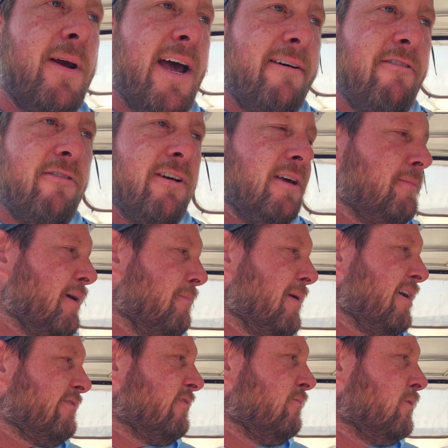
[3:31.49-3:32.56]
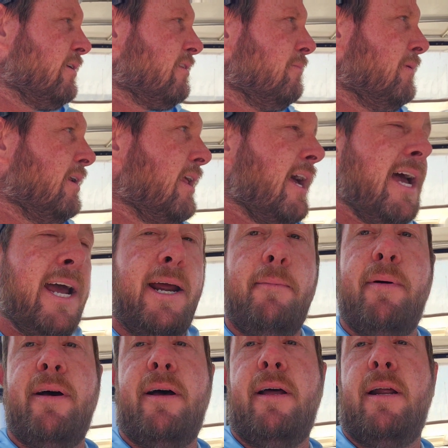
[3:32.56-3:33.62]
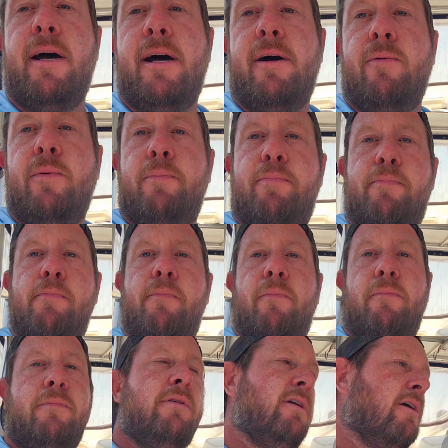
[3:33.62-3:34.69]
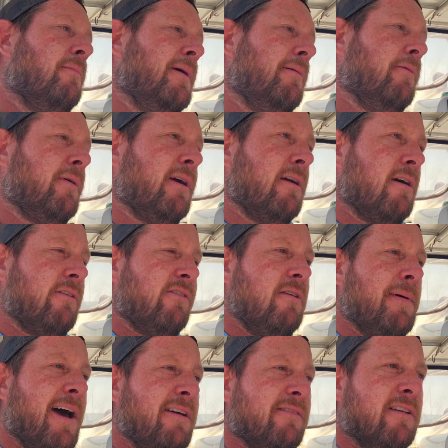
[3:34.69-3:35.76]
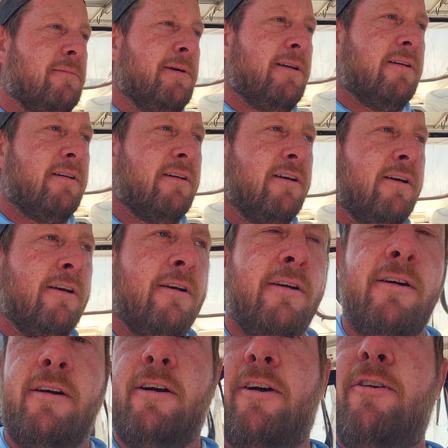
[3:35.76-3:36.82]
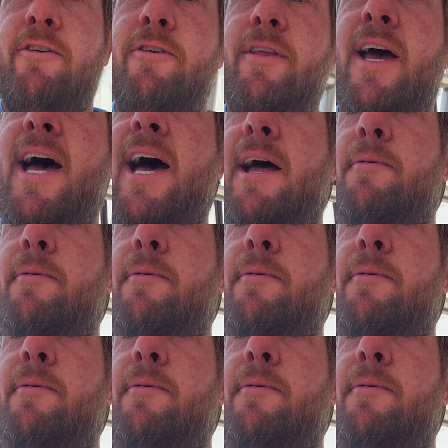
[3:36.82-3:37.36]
We haven't really been messing with them today, but uh, we'll, you know, maybe we'll get our sea bass limit and go do that.